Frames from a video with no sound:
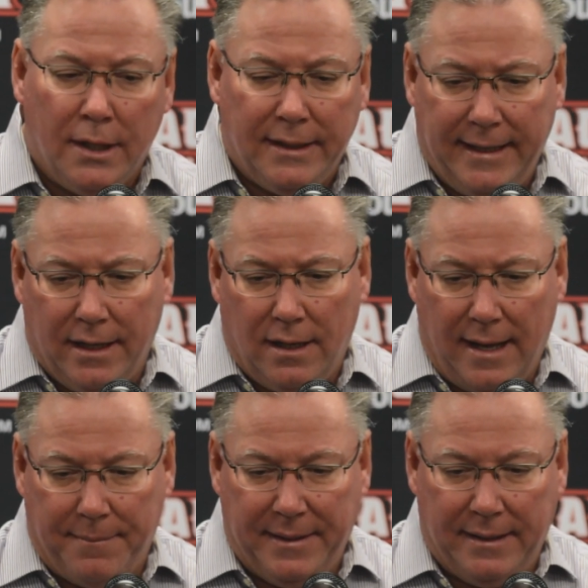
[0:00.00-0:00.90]
Yeah,
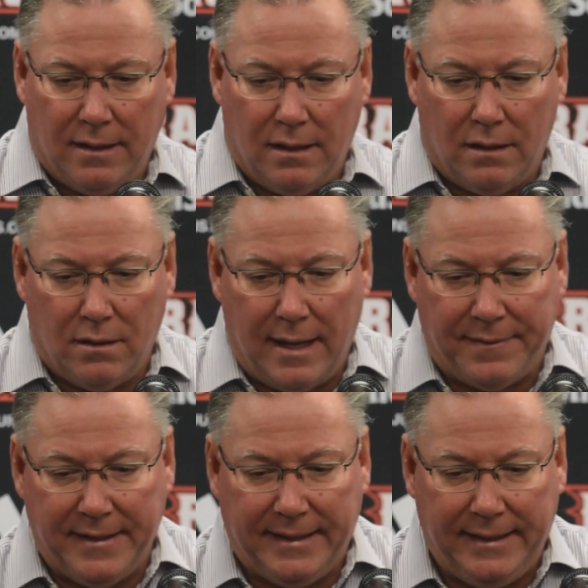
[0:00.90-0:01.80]
I mean, I
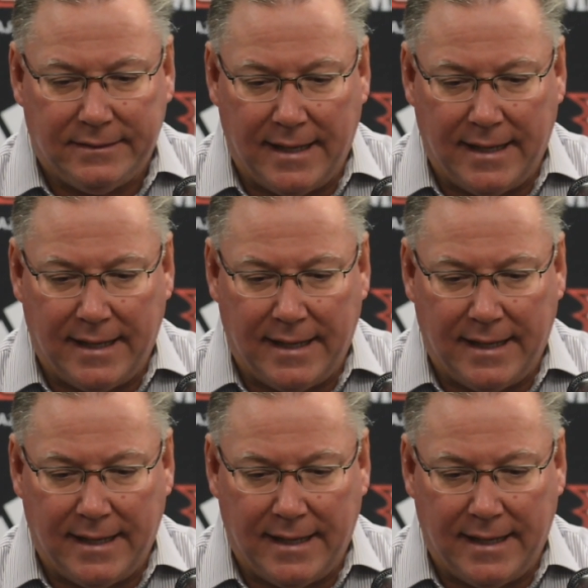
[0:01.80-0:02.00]
think he's